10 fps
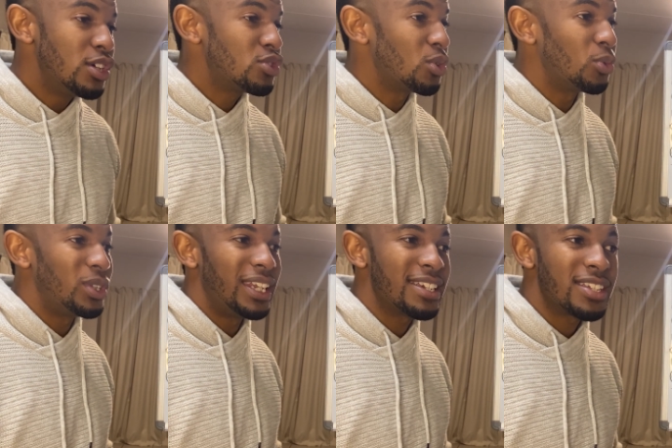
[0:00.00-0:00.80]
So
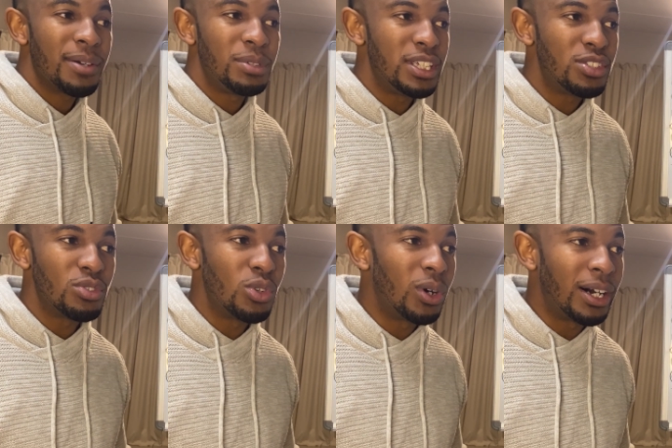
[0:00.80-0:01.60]
the next time you need to
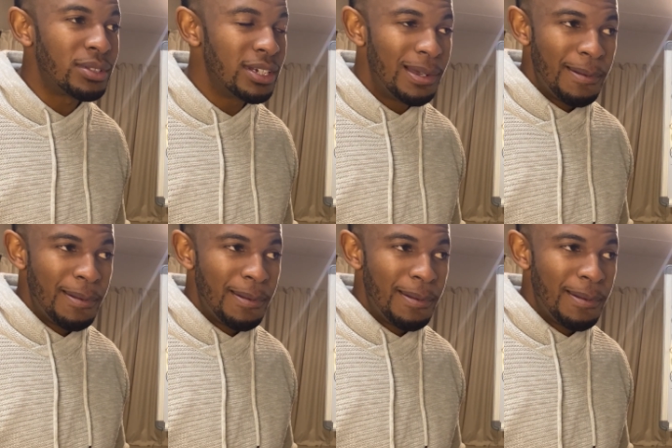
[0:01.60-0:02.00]
go out